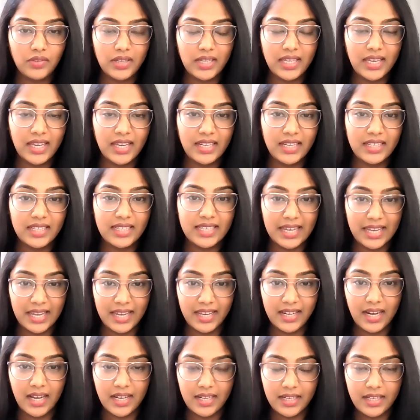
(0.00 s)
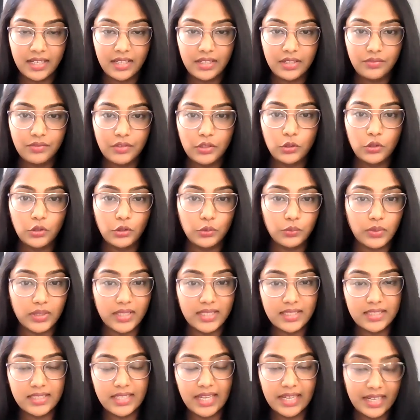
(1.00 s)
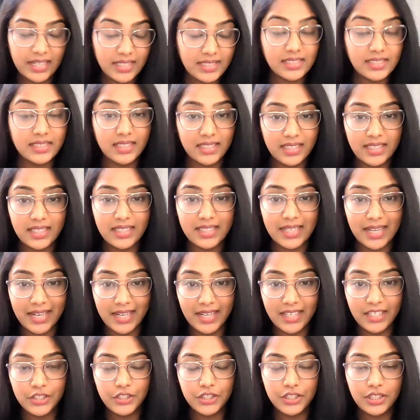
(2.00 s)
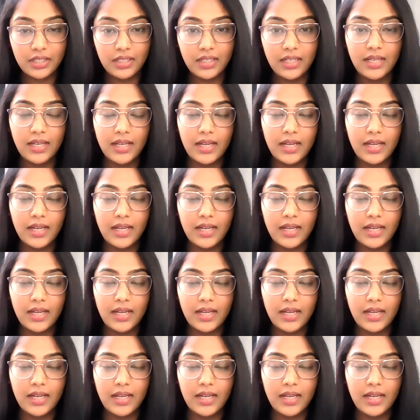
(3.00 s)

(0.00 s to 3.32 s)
we can gear our interview toward in a certain direction,